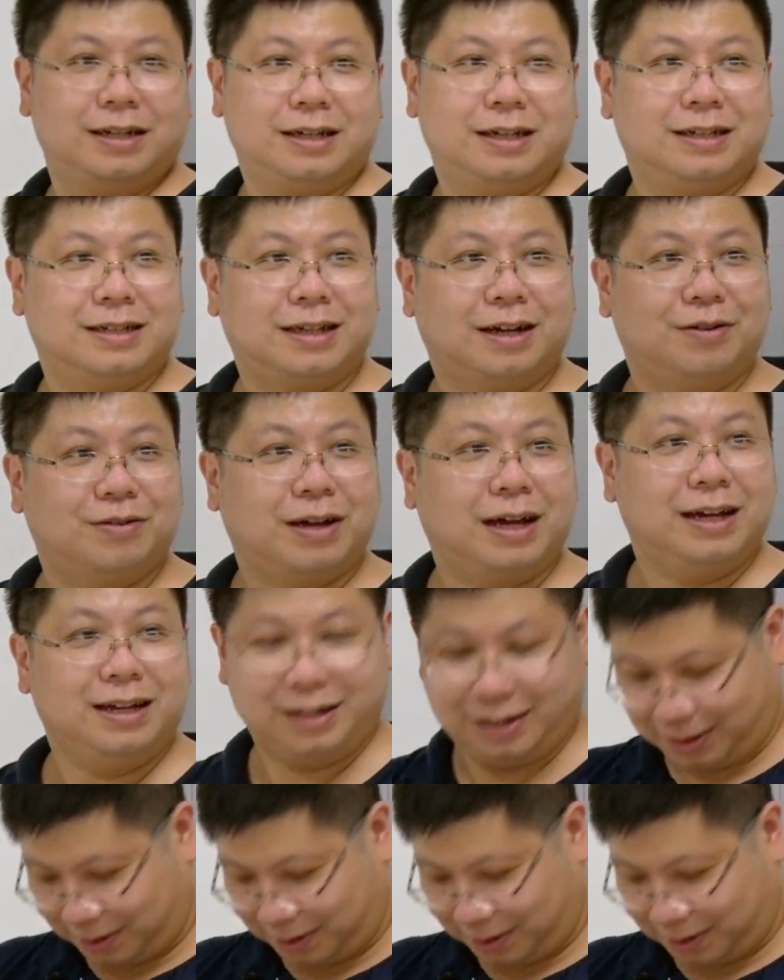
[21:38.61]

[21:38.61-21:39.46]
Is that okay?